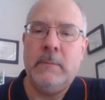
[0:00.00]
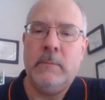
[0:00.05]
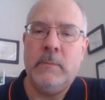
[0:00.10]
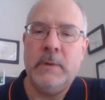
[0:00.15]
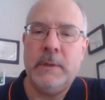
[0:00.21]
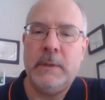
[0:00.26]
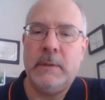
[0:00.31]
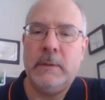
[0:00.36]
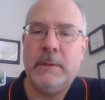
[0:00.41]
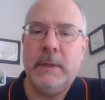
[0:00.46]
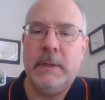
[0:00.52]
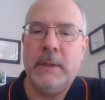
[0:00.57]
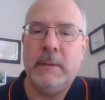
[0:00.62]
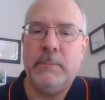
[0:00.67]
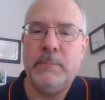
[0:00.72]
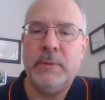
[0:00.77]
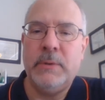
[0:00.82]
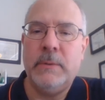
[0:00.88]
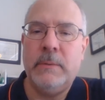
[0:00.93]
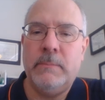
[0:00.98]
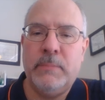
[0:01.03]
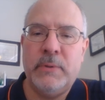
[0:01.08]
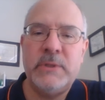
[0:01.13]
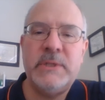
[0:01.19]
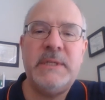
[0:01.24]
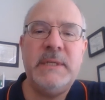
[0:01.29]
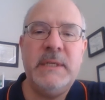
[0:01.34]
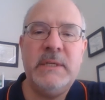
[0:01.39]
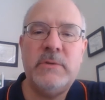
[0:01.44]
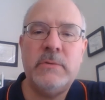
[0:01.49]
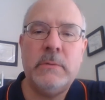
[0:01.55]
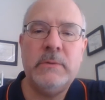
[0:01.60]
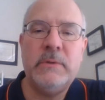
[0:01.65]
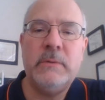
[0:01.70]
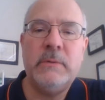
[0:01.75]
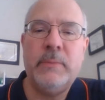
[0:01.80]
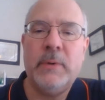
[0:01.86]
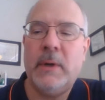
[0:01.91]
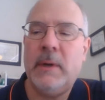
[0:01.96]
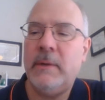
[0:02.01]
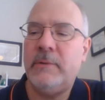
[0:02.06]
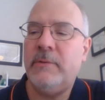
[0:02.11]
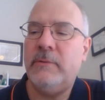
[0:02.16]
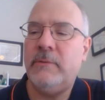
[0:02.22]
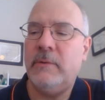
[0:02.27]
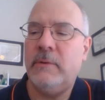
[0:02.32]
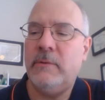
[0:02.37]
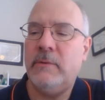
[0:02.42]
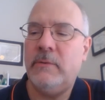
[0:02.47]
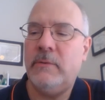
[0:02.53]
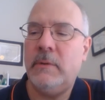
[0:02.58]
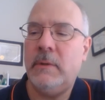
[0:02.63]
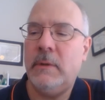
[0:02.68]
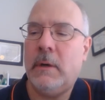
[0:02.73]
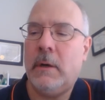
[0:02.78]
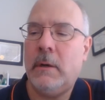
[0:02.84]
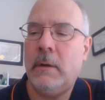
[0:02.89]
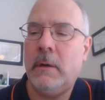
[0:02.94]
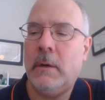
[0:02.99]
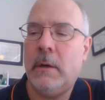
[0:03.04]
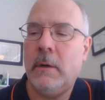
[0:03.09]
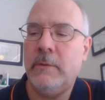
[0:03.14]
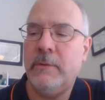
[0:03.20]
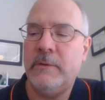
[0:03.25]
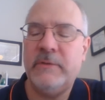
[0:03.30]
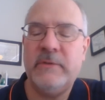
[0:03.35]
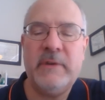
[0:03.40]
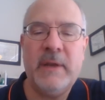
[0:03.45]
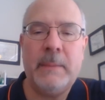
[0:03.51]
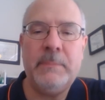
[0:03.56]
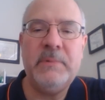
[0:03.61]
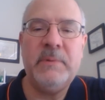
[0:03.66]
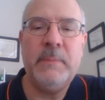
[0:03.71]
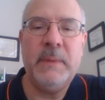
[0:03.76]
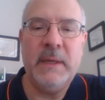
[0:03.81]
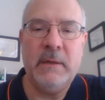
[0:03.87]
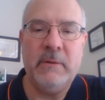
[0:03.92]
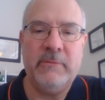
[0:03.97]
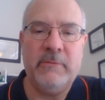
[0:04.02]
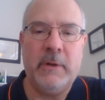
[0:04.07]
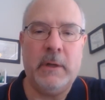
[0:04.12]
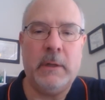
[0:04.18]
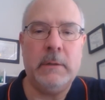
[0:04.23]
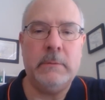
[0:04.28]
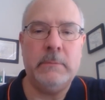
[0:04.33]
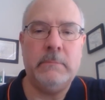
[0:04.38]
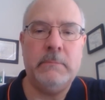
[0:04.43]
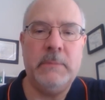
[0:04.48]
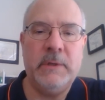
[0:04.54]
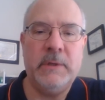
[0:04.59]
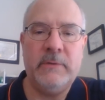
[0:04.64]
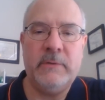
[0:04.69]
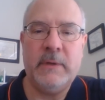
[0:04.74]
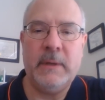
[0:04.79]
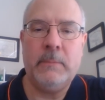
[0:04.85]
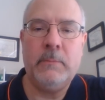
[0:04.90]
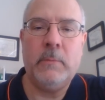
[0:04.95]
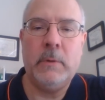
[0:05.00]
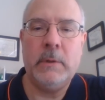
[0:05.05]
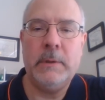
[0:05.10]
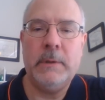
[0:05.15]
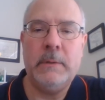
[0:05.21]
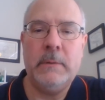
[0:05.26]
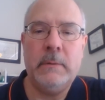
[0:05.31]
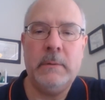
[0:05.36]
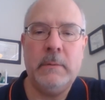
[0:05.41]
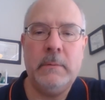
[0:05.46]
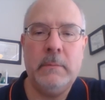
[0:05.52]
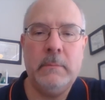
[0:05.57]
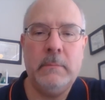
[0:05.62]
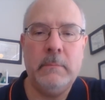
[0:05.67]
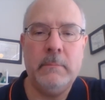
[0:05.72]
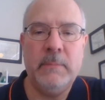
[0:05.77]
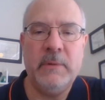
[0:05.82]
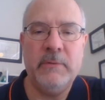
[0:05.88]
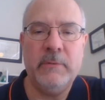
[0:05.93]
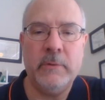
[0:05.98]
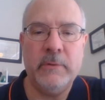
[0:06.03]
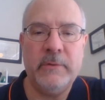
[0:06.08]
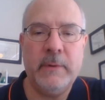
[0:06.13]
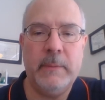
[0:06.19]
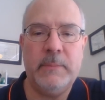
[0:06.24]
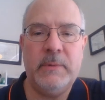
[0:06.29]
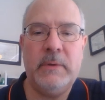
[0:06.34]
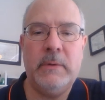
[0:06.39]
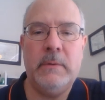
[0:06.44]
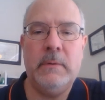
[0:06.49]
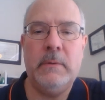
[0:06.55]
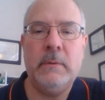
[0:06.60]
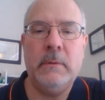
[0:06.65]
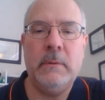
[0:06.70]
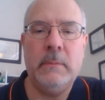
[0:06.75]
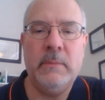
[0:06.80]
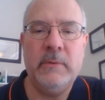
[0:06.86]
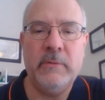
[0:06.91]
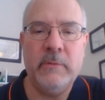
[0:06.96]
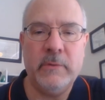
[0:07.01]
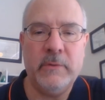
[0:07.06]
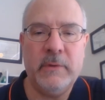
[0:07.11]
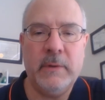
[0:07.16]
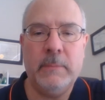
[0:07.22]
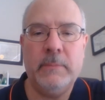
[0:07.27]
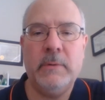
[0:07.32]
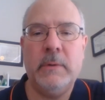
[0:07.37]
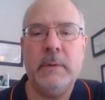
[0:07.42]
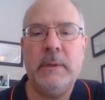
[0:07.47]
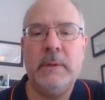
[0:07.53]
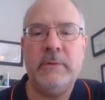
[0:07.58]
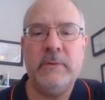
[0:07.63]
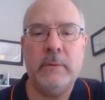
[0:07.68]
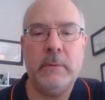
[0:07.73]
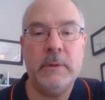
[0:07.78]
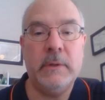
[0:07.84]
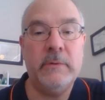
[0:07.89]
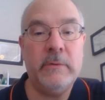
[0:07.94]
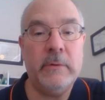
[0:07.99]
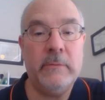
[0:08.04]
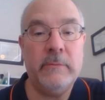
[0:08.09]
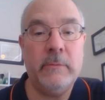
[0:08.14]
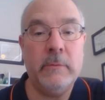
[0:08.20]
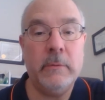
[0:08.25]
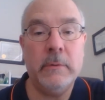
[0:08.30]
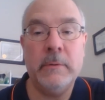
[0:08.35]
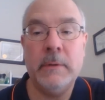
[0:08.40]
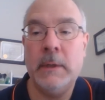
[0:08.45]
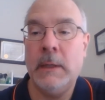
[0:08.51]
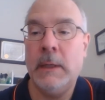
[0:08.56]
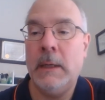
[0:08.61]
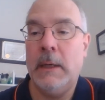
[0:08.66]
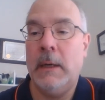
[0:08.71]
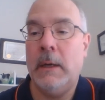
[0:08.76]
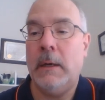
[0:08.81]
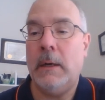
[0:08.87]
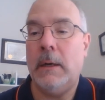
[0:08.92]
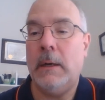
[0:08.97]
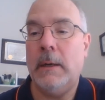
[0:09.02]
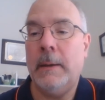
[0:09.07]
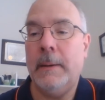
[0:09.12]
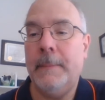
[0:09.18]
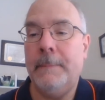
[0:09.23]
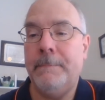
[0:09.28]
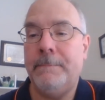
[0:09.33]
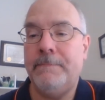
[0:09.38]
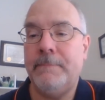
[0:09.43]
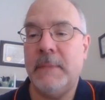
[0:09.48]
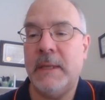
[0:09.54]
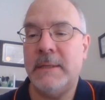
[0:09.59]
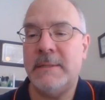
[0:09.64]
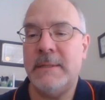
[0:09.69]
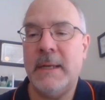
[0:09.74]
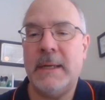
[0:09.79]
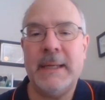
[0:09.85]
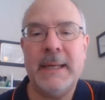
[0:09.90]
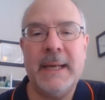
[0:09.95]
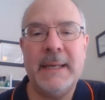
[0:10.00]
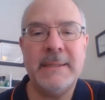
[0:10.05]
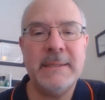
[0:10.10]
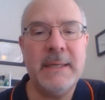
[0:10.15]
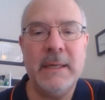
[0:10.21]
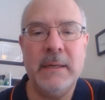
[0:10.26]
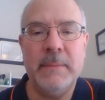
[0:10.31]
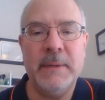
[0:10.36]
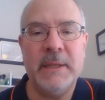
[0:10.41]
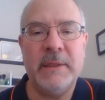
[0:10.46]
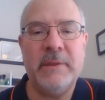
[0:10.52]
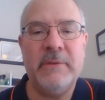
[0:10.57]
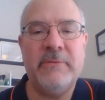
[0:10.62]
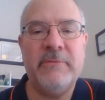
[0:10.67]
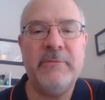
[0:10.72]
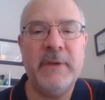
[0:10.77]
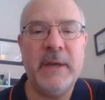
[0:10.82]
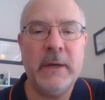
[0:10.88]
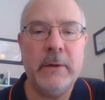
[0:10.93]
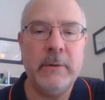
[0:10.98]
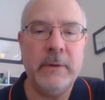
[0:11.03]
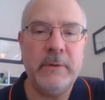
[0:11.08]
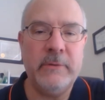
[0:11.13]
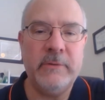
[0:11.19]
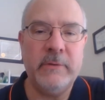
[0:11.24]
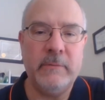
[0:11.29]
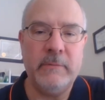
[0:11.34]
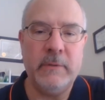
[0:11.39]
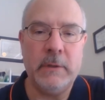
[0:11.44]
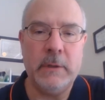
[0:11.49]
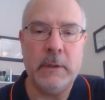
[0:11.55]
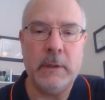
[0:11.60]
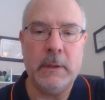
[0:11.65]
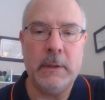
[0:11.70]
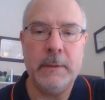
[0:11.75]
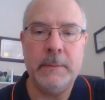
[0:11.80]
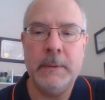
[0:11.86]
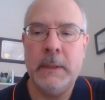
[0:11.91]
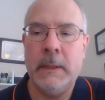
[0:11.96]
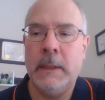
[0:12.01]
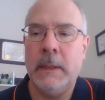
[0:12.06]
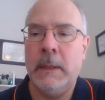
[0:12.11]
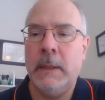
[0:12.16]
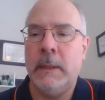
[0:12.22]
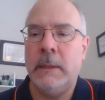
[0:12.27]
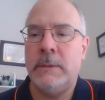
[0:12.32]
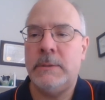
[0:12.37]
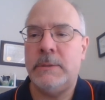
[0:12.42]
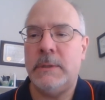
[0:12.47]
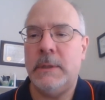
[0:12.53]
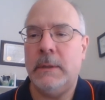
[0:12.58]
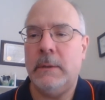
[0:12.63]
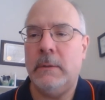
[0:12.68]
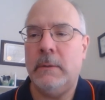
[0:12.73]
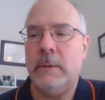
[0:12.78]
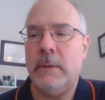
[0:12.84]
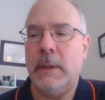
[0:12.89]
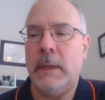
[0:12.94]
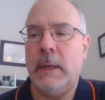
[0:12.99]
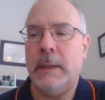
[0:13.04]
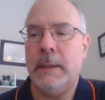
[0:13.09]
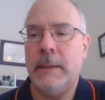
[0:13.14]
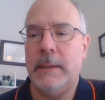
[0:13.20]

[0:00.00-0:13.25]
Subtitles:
We're not looking at procedural due processes are the steps being followed. Is step one before step two, before step three, so on and so forth. It's not asking about the fairness of the law. So